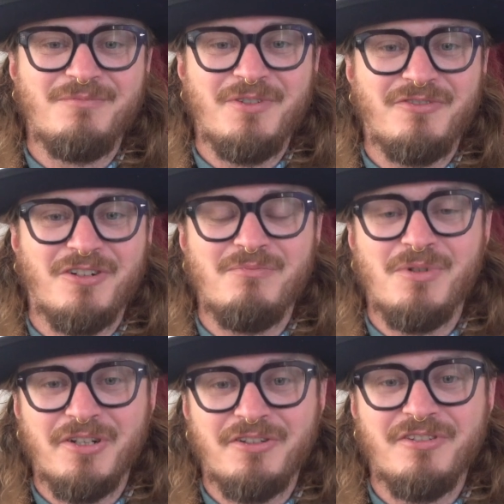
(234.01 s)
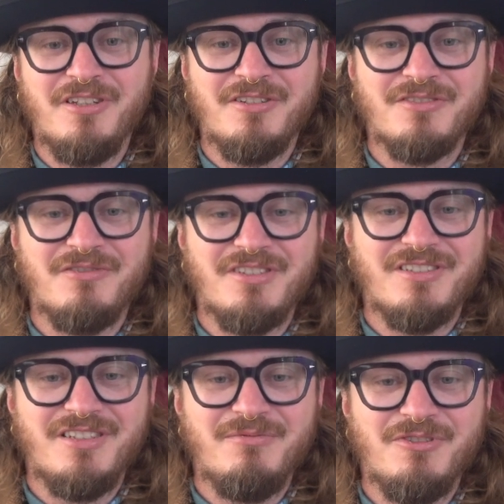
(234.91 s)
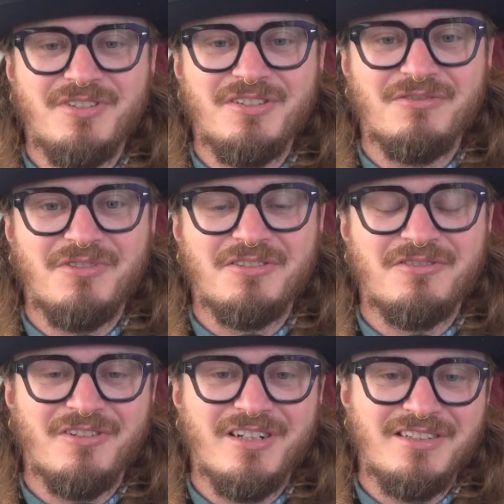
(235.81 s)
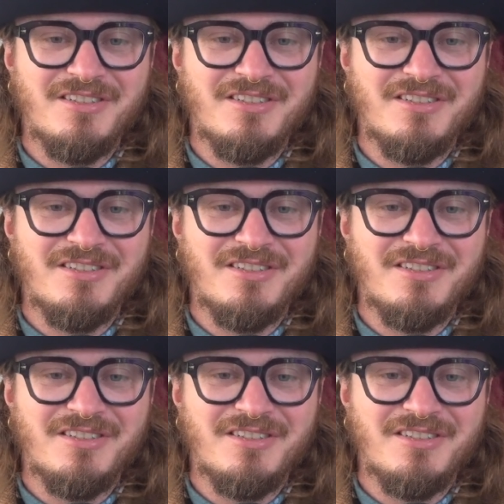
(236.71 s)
We've got Mercury that's recently moved into retrograde.